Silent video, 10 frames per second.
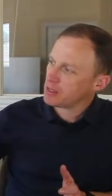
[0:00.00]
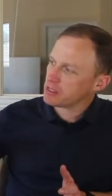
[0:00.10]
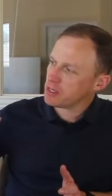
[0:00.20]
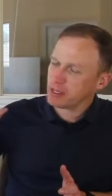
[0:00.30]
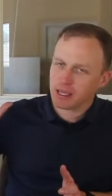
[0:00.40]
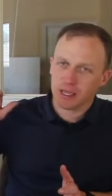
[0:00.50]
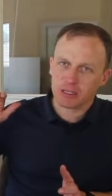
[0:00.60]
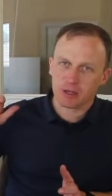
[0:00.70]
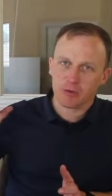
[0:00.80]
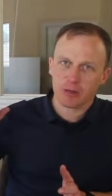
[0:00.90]
and to see the
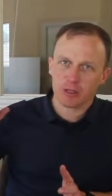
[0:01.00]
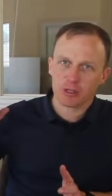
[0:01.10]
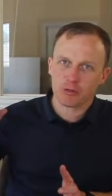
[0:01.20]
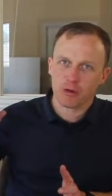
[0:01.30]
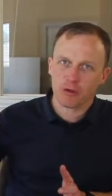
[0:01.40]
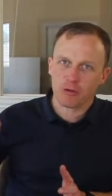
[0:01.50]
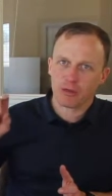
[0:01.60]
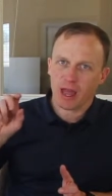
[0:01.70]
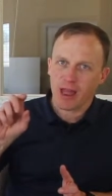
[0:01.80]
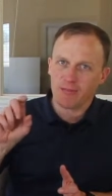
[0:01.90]
kids that really
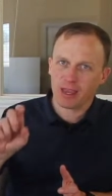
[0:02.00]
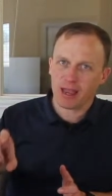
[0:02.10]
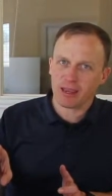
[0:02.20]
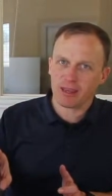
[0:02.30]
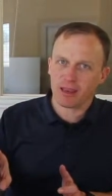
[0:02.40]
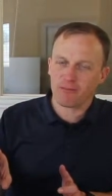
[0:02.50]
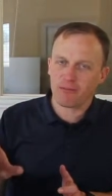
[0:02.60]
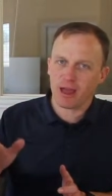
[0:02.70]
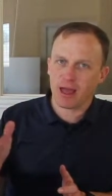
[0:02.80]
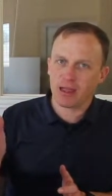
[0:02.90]
struggled, have that
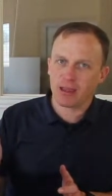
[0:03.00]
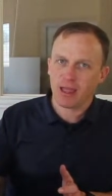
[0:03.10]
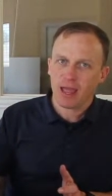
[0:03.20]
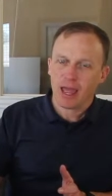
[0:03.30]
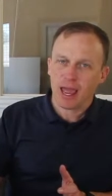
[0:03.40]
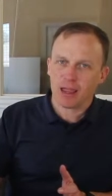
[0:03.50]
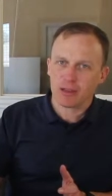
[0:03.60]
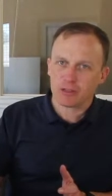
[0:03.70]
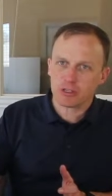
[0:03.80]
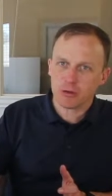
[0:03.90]
identified,
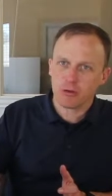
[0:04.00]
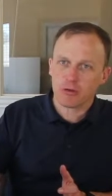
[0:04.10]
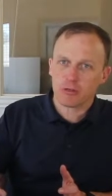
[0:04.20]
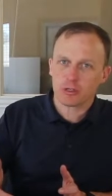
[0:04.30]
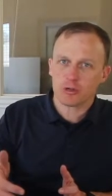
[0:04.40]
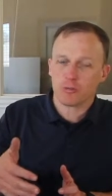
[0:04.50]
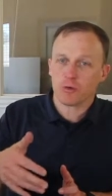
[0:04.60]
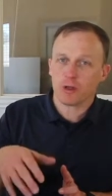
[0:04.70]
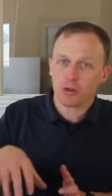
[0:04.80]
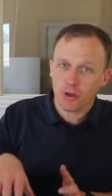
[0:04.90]
and it's so close to
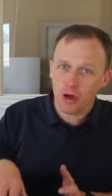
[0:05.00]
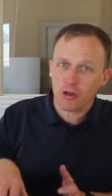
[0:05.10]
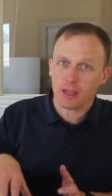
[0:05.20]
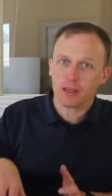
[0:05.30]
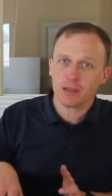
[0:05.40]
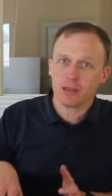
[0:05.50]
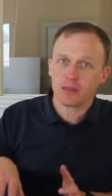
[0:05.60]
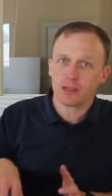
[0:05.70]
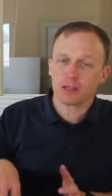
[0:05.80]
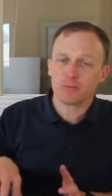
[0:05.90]
when we taught it
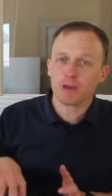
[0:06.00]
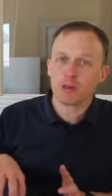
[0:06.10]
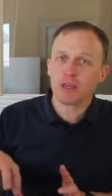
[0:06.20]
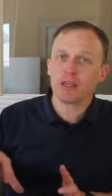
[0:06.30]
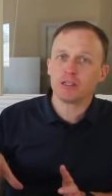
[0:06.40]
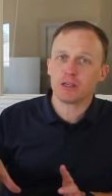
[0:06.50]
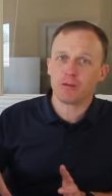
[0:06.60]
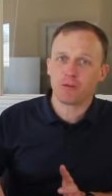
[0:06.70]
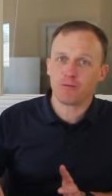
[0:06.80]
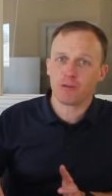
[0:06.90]
that it's much
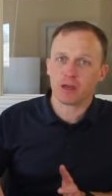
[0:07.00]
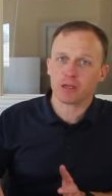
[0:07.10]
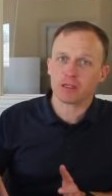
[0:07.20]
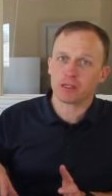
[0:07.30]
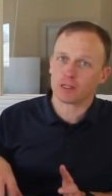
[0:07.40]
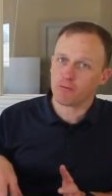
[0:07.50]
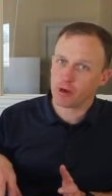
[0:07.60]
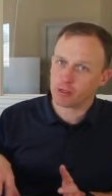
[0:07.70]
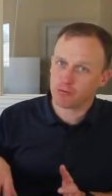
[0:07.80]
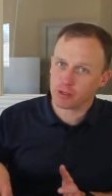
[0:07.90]
easier to fix. It's
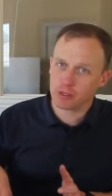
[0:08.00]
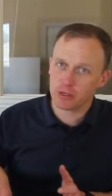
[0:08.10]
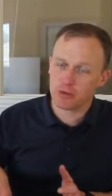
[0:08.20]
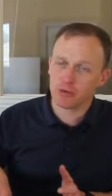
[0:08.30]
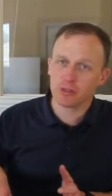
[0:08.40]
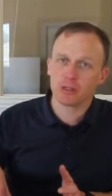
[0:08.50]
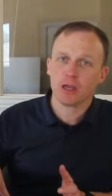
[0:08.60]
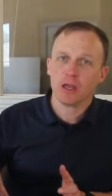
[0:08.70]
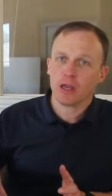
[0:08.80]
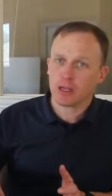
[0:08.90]
fresh for the
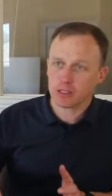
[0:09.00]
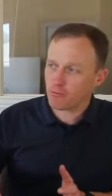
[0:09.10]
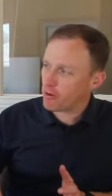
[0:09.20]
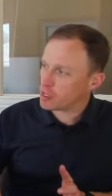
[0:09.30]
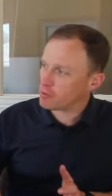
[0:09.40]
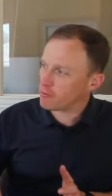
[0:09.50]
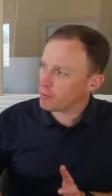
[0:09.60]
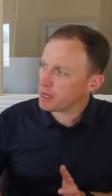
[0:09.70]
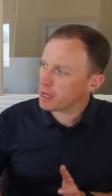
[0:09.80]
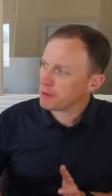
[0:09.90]
students, it's fresh
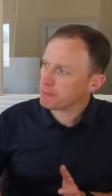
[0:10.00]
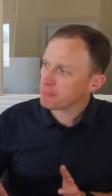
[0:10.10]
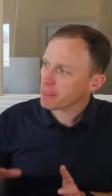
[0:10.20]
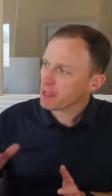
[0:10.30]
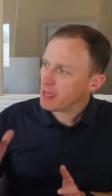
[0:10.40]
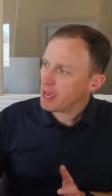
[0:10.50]
for me,